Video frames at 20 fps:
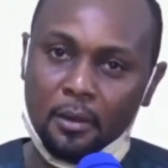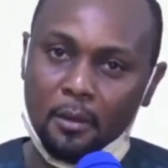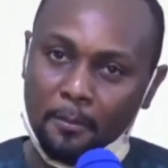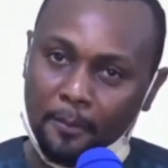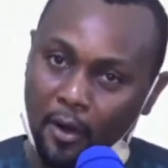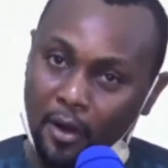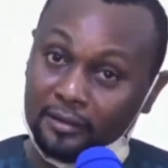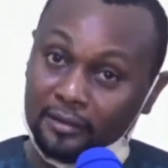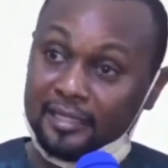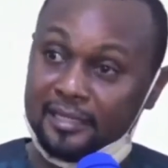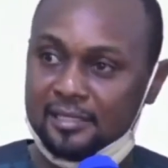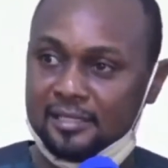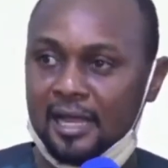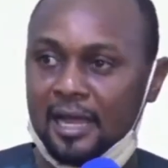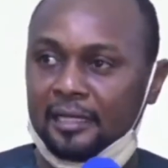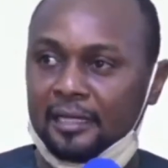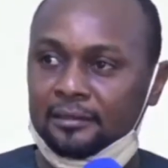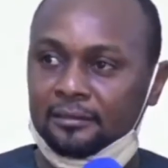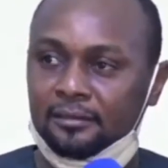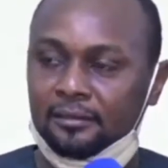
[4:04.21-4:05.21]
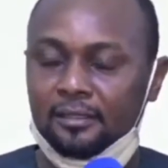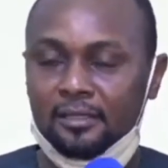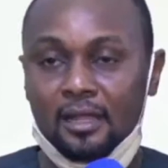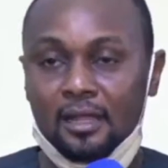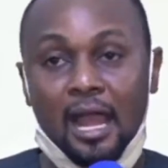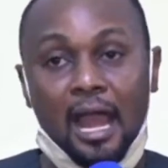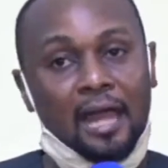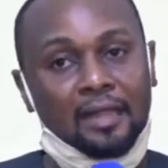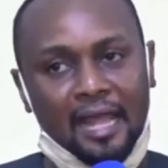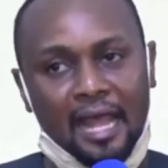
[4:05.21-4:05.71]
poured the sand,
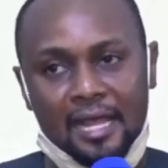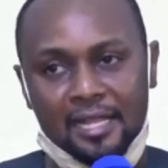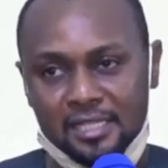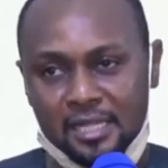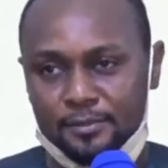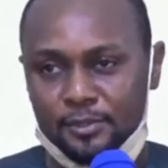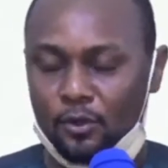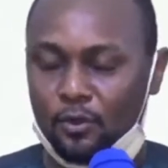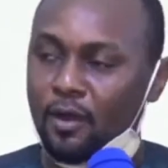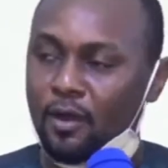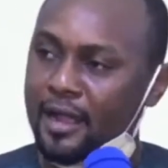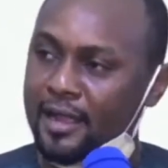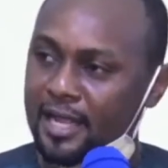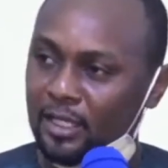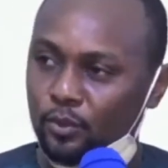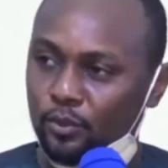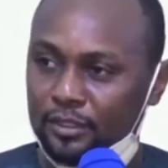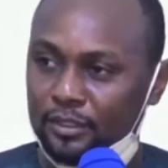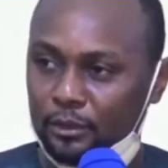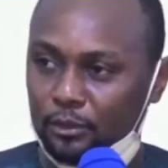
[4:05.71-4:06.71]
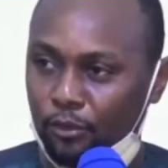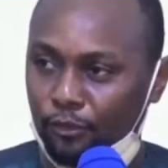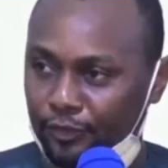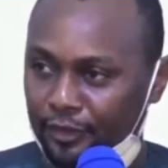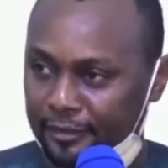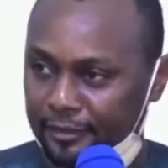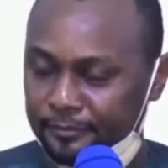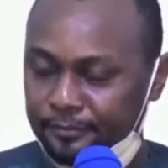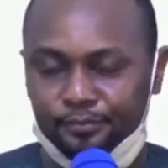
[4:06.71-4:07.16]
and asked them to go ahead with the roofing.